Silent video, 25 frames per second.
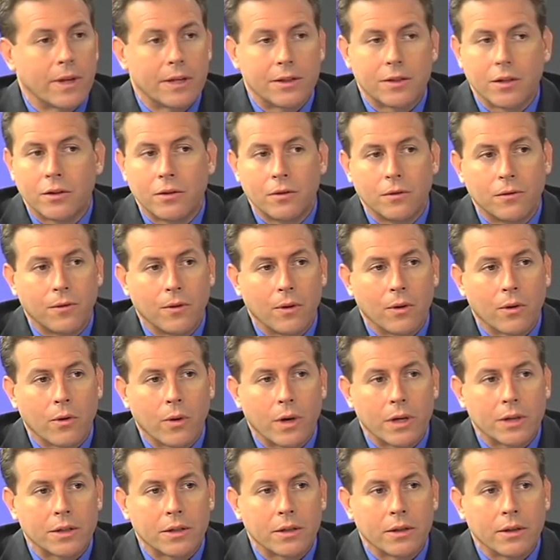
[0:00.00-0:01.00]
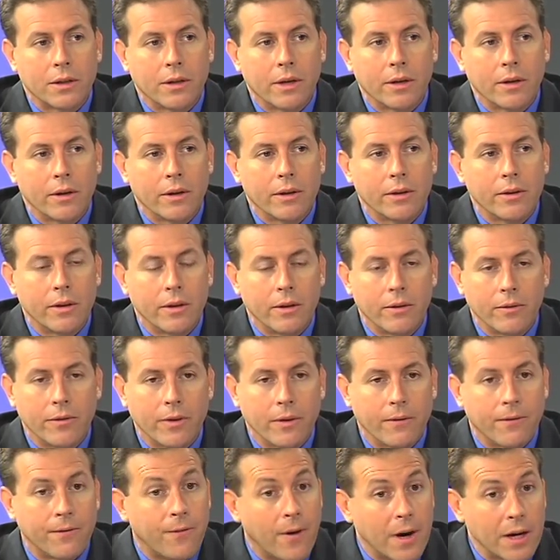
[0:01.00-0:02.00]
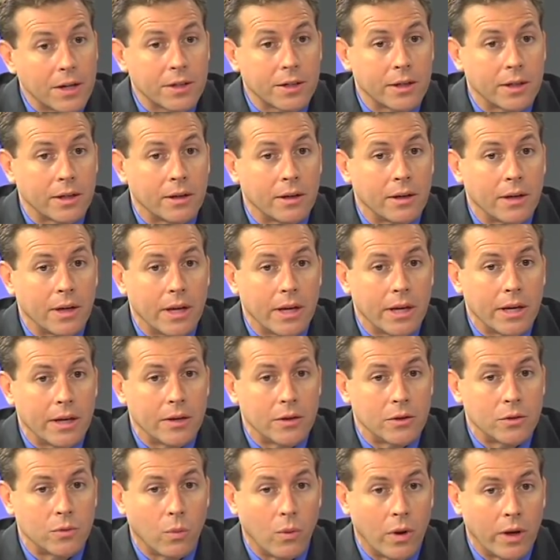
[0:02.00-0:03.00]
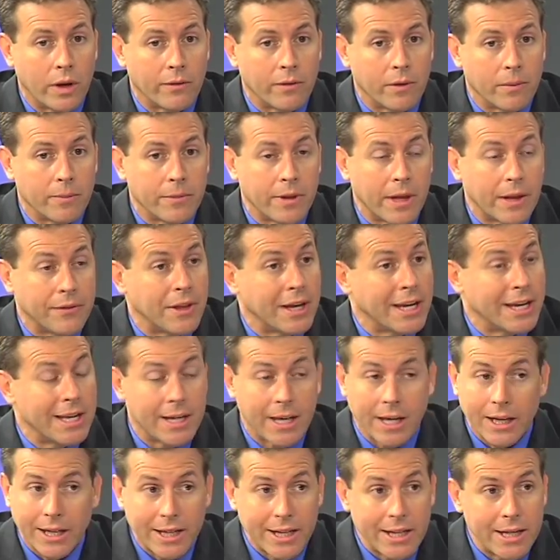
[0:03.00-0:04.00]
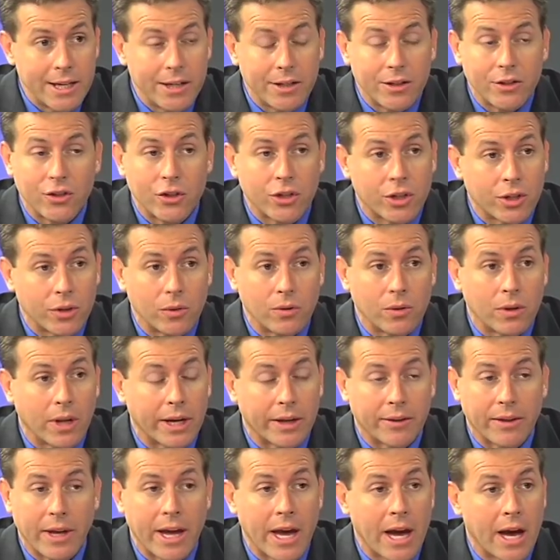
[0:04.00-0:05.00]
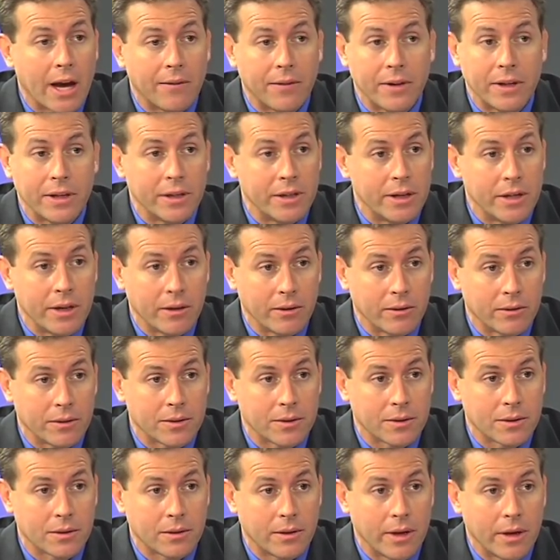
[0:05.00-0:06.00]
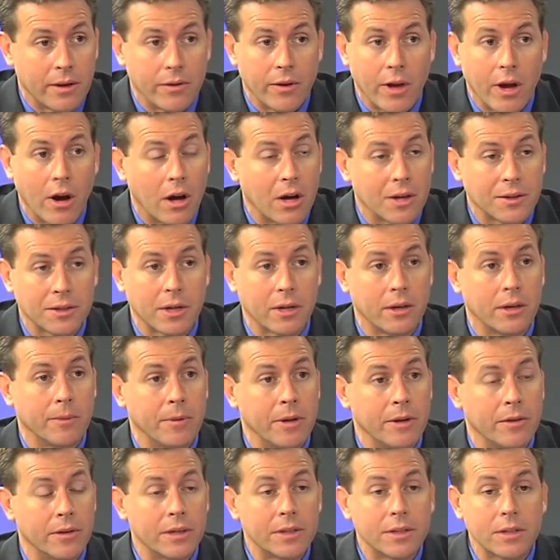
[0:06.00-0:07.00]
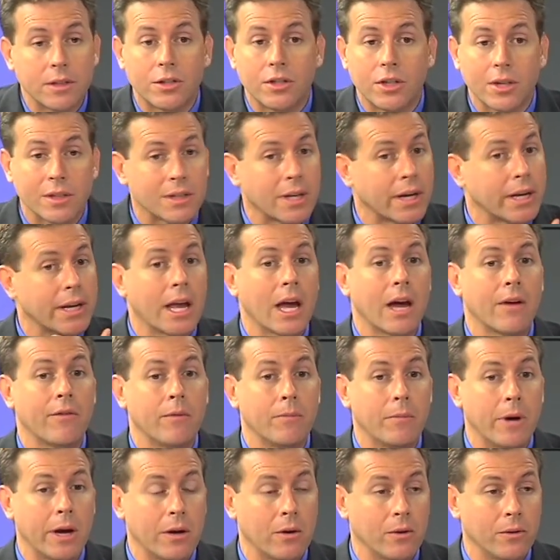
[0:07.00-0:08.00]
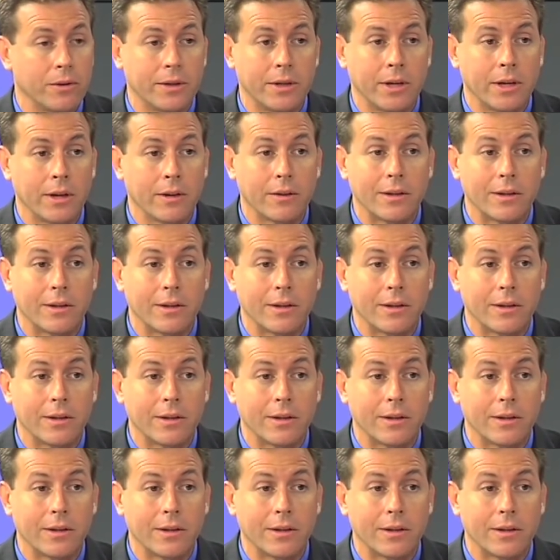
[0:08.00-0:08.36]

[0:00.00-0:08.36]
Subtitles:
That's a twofold question. The function is one of them, that they can eat and chew like they haven't in years. They all say to me, this is just like having my own teeth.